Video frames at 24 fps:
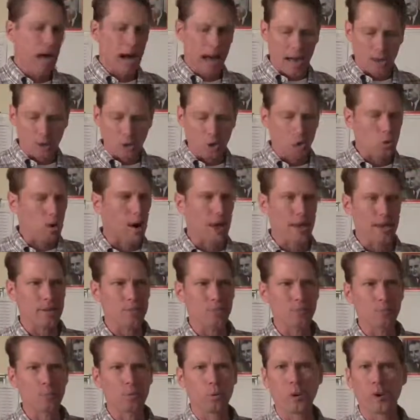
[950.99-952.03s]
I'll try
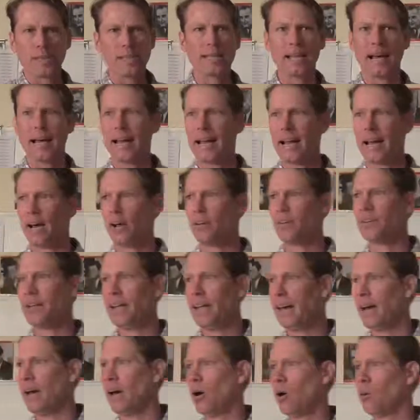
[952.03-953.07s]
and point that out
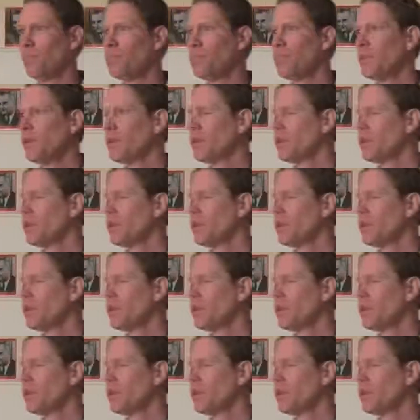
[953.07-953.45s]
now.